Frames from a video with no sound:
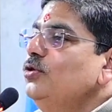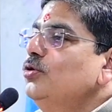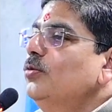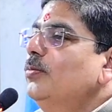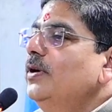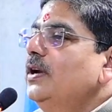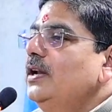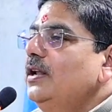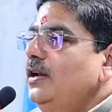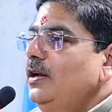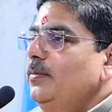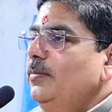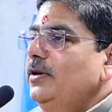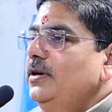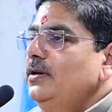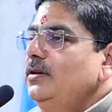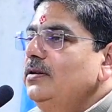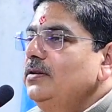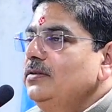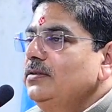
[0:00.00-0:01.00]
human
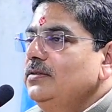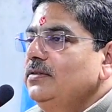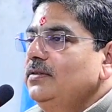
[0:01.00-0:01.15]
element